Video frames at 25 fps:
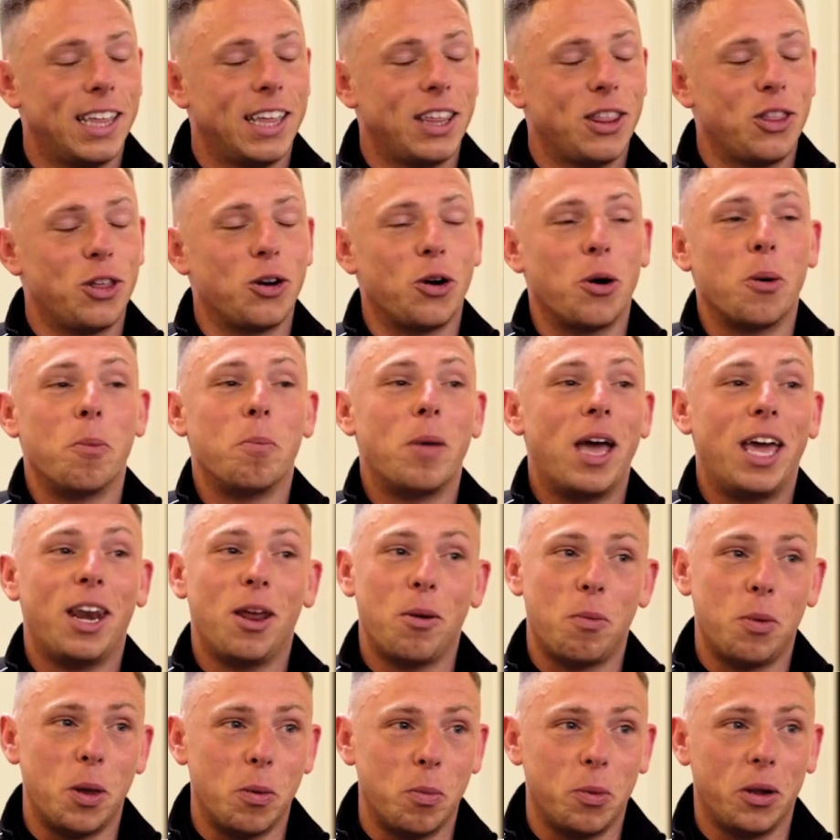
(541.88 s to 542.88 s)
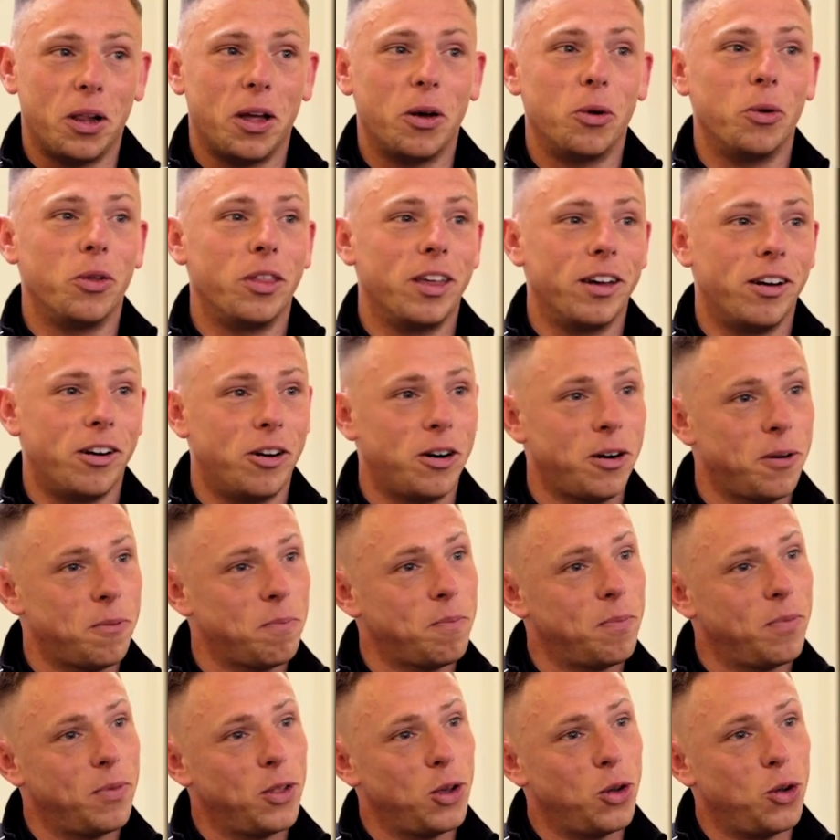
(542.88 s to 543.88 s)
there are many people out there
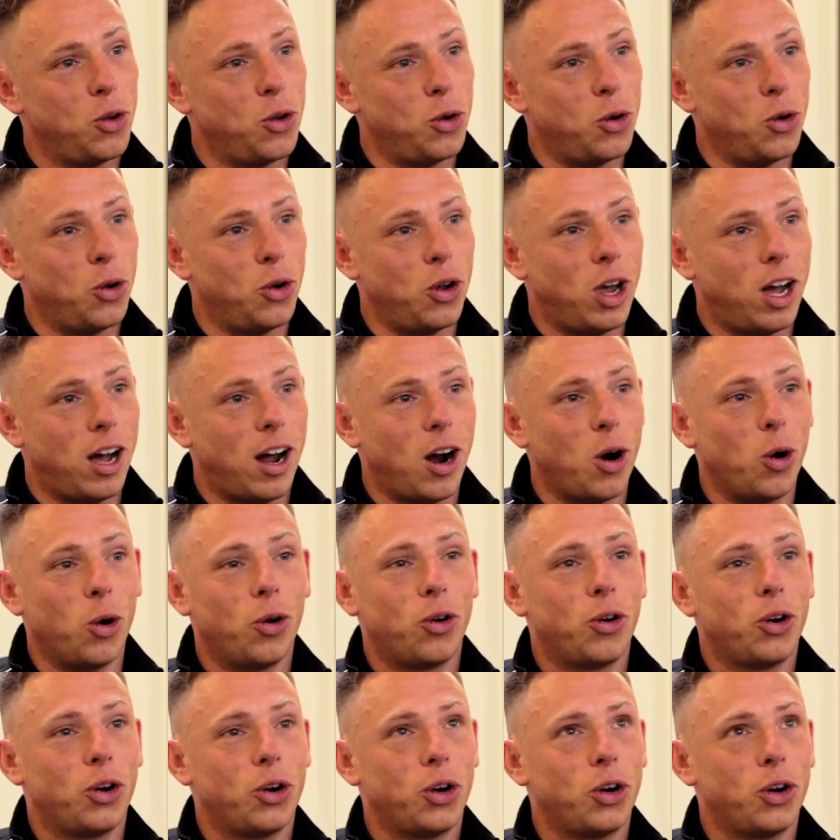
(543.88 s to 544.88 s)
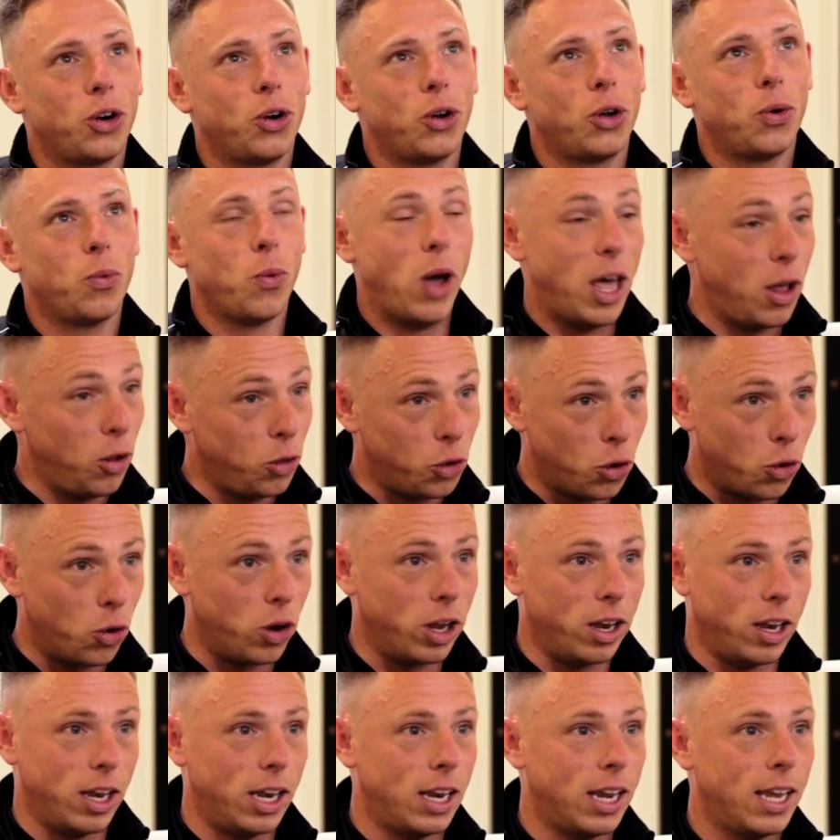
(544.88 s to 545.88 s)
who are well
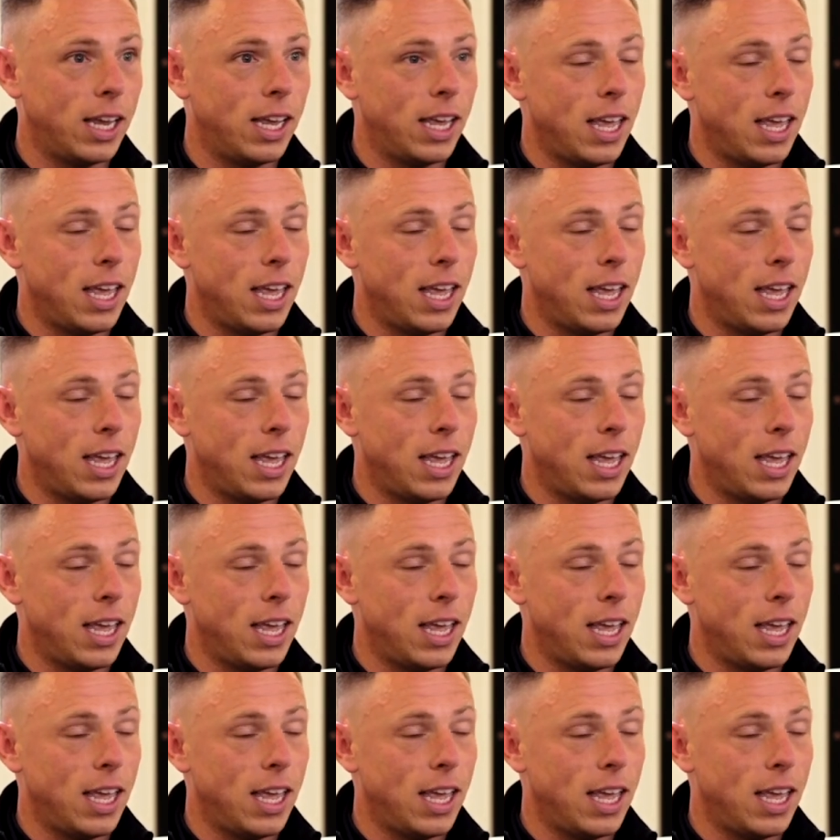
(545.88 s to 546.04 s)
known,